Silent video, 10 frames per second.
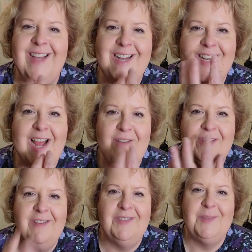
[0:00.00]
didn't have
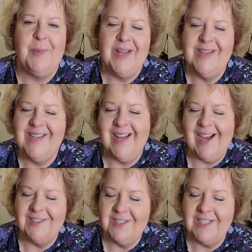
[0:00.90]
enough spit to
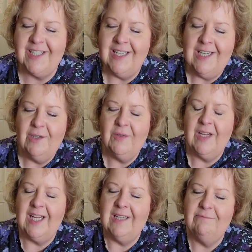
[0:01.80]
actually
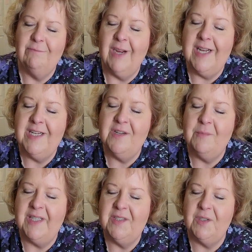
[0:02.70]
run into
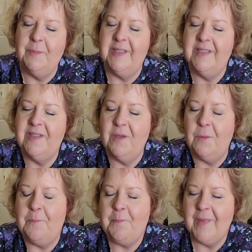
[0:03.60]
my sermon.
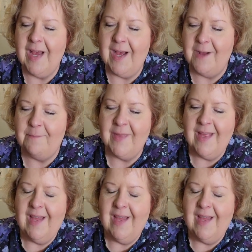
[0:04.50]
So I'm